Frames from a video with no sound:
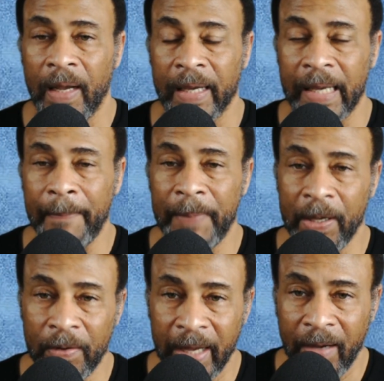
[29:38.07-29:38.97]
I got
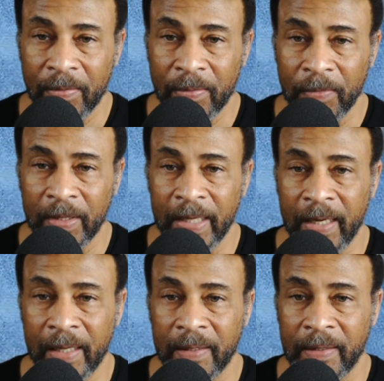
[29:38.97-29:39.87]
bailed out with
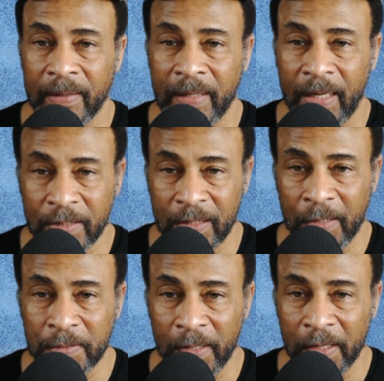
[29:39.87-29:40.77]
that
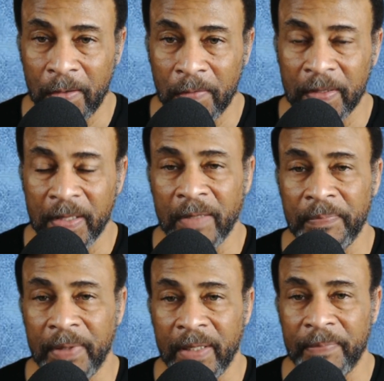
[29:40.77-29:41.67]
$1,000 layover, ended
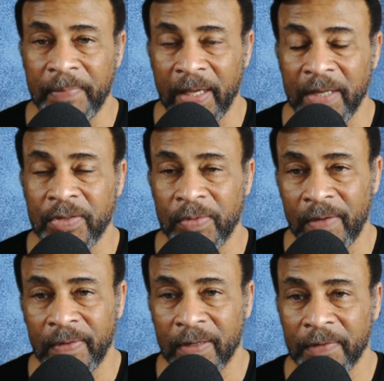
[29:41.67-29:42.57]
up being paid
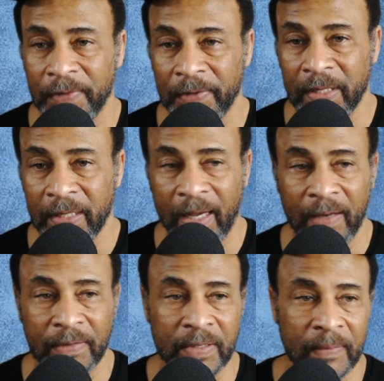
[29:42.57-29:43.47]

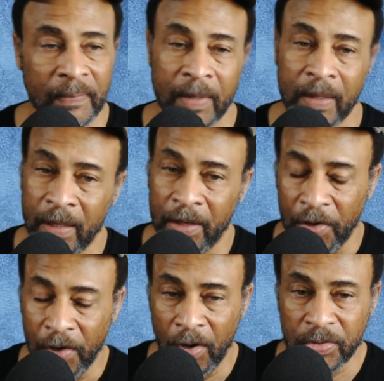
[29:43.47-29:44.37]
$1,250.
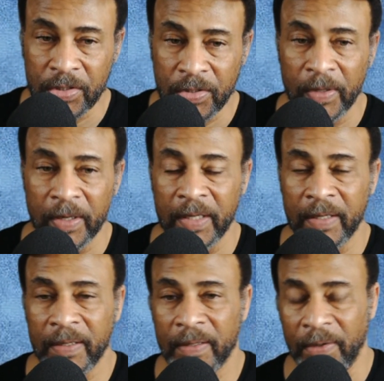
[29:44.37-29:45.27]
Long
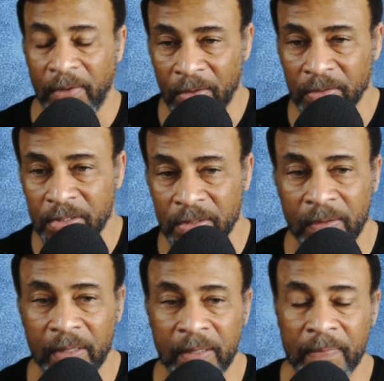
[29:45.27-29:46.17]
story,
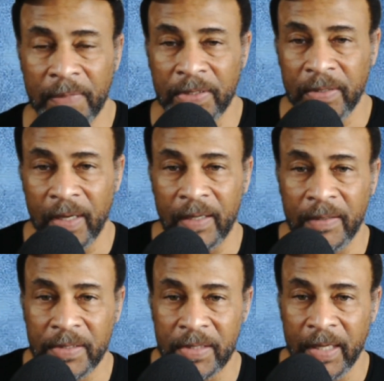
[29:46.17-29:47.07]
but you got to
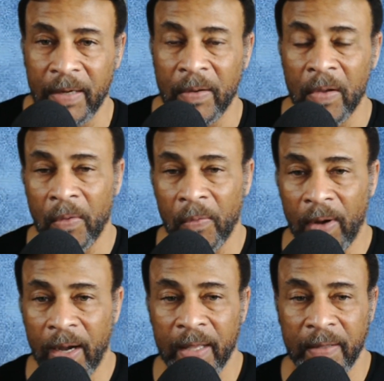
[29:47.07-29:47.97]
understand
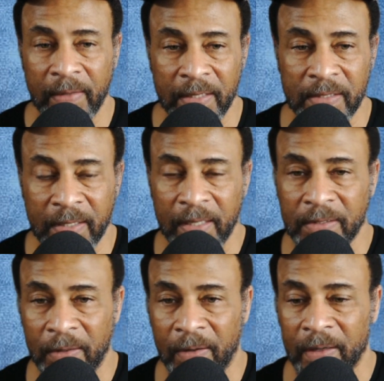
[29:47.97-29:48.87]
why these
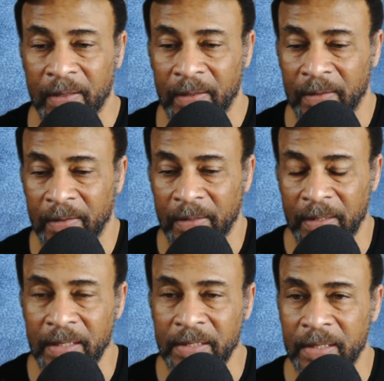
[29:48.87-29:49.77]
things are
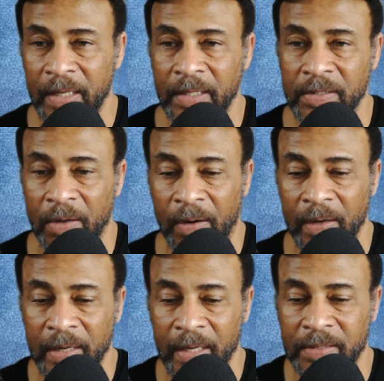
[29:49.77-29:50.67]
these things
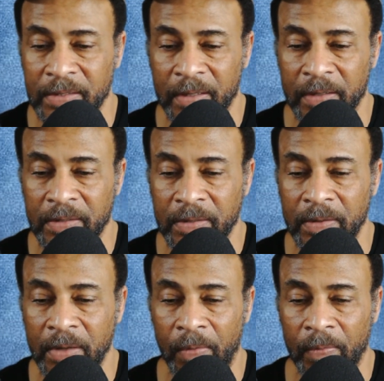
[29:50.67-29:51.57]
are necessary to
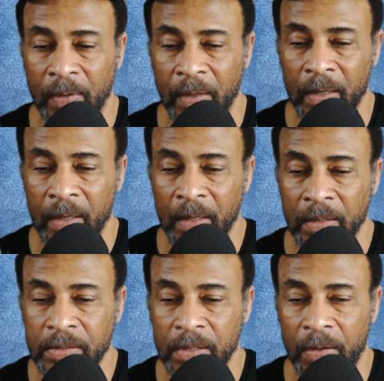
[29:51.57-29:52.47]
know.
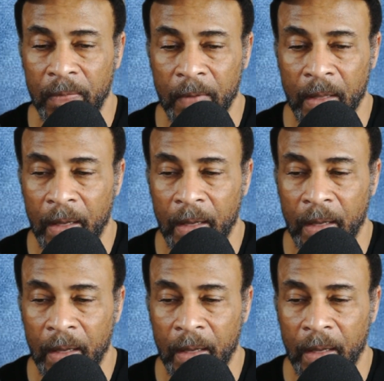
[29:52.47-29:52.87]
So,